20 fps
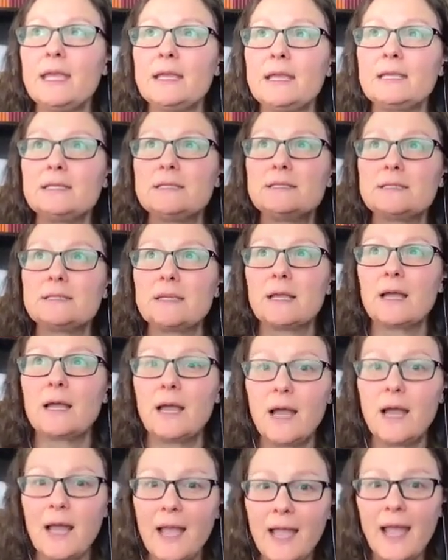is
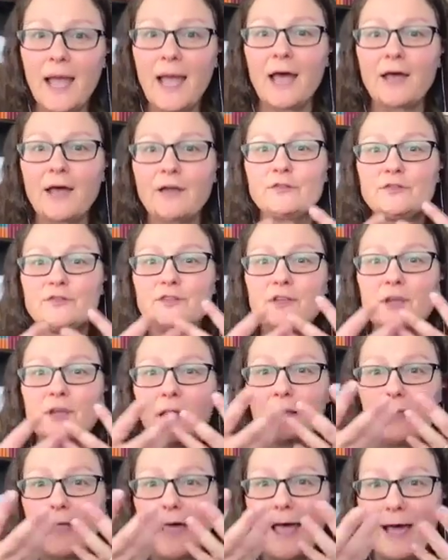I have
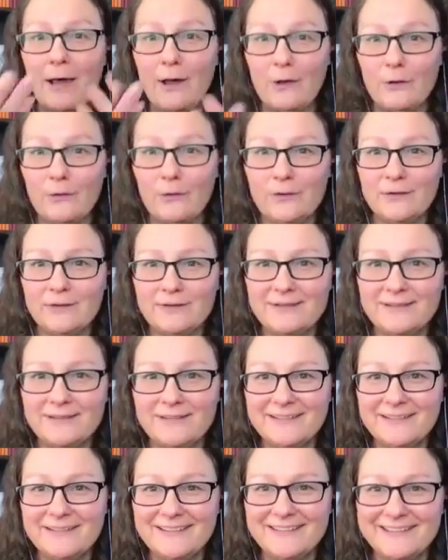to allow
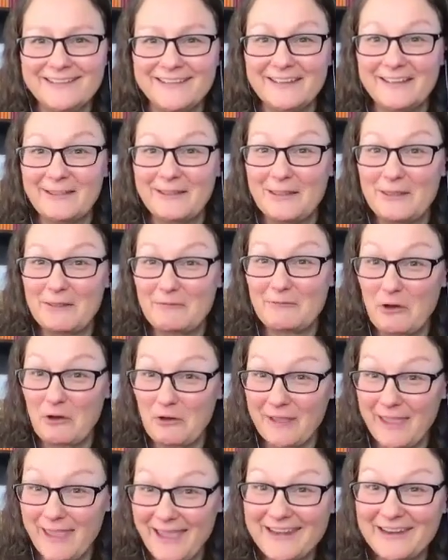the
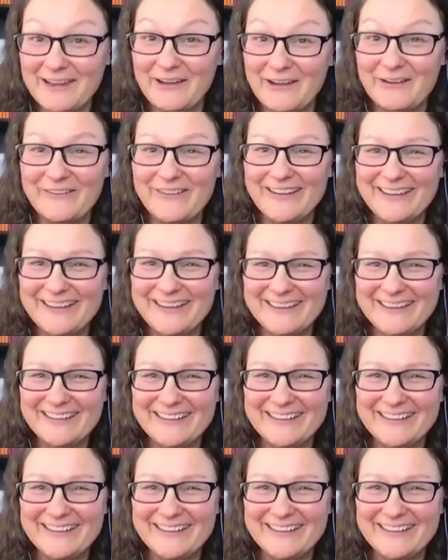volcano